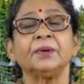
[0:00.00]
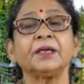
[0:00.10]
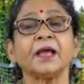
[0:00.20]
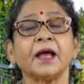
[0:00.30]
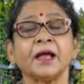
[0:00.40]

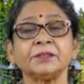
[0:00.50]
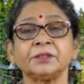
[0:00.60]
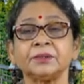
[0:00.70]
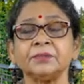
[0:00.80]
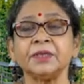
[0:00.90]
But
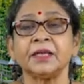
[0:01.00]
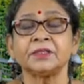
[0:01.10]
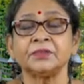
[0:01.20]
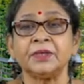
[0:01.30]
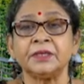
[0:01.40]
as soon
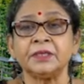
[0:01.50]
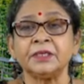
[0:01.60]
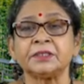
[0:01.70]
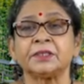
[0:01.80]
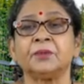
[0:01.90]
as we
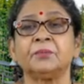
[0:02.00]
reach